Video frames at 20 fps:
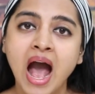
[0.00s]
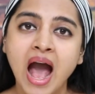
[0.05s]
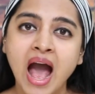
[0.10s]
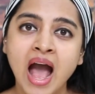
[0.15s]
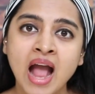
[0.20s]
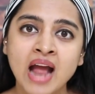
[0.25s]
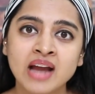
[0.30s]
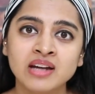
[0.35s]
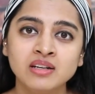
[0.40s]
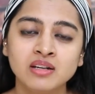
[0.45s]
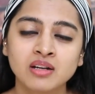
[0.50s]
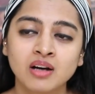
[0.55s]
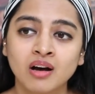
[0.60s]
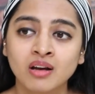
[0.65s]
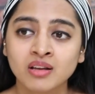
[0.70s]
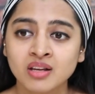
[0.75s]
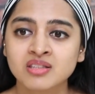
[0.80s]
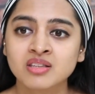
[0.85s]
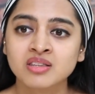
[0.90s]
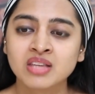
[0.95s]
And
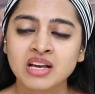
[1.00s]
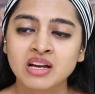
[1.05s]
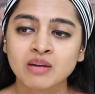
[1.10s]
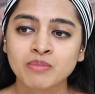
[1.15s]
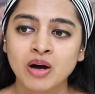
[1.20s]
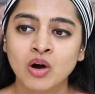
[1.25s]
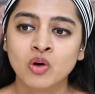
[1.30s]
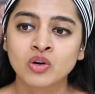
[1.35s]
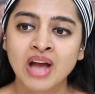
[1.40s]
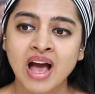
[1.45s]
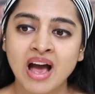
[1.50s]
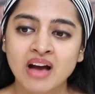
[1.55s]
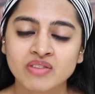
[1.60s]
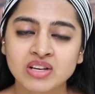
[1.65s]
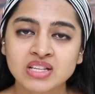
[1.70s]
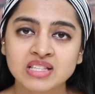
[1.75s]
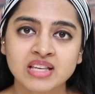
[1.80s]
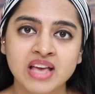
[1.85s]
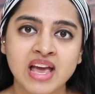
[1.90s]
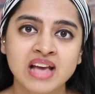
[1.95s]
here's the thing about
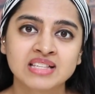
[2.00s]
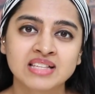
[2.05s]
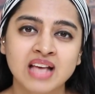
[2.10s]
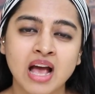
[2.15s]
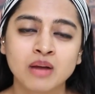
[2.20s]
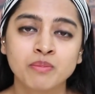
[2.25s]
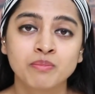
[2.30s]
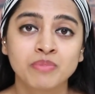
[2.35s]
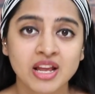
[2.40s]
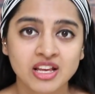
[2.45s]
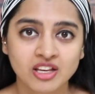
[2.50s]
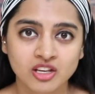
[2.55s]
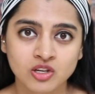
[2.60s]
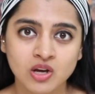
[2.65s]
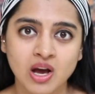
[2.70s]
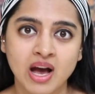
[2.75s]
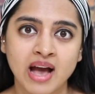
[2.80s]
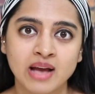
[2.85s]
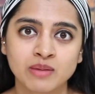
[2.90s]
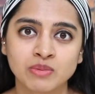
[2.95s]
having sex and breaking
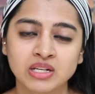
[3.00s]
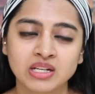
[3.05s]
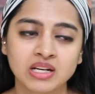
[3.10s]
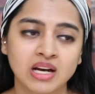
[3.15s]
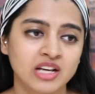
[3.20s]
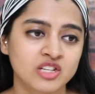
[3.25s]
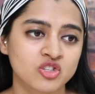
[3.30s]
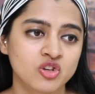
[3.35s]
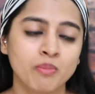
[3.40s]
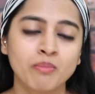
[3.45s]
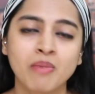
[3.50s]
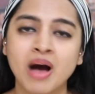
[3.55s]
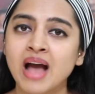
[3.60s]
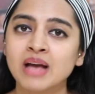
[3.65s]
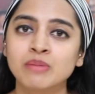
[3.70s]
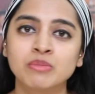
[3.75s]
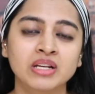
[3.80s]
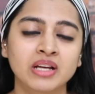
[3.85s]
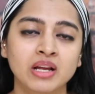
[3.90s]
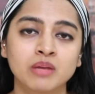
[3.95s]
your hymen guys. Your
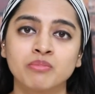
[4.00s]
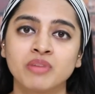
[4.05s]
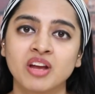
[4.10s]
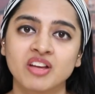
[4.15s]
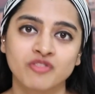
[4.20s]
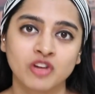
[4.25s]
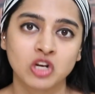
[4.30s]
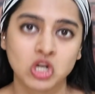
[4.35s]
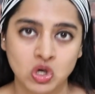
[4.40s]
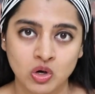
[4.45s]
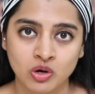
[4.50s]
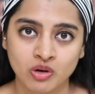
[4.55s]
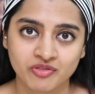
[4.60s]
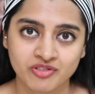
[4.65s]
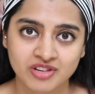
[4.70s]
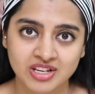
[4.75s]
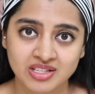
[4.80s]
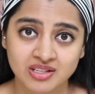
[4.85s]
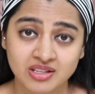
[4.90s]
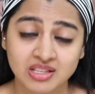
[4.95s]
hymen can break for a lot
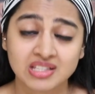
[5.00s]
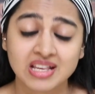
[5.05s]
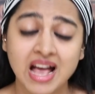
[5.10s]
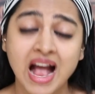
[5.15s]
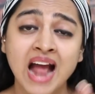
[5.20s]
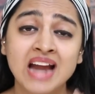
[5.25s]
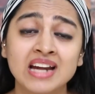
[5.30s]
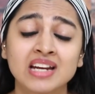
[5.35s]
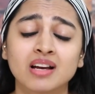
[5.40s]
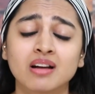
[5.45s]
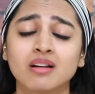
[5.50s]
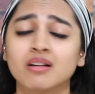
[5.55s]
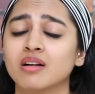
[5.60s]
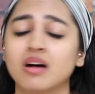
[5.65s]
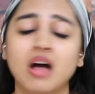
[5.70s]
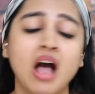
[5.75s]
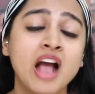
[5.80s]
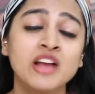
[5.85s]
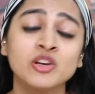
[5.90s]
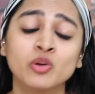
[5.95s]
of reasons, and
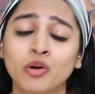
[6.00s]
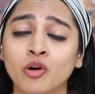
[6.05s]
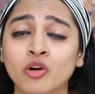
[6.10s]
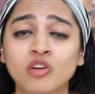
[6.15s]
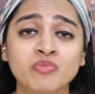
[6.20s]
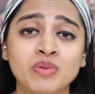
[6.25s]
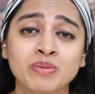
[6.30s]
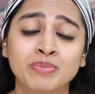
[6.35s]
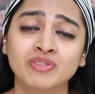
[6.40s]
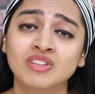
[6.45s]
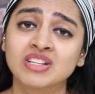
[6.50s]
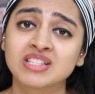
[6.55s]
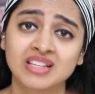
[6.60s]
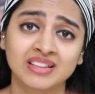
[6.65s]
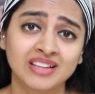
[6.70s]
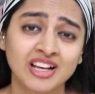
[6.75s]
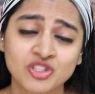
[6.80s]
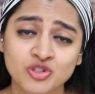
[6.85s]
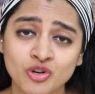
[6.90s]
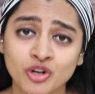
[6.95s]
I know a lot of people will say
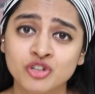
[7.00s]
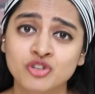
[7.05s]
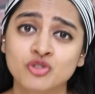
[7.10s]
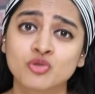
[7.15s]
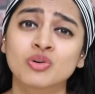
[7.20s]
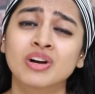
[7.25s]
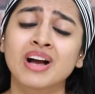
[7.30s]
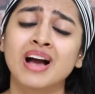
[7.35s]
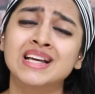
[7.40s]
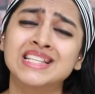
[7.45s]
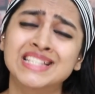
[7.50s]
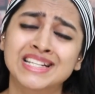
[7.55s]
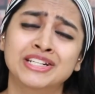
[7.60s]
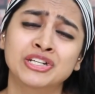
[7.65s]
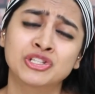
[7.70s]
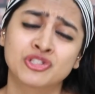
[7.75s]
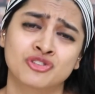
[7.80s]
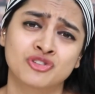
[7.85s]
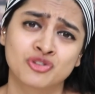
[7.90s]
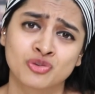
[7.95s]
that's not true. Guys, it
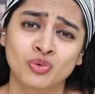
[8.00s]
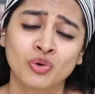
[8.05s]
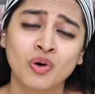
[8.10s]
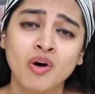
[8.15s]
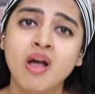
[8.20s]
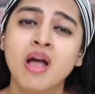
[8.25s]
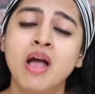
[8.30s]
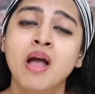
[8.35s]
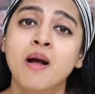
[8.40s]
is true.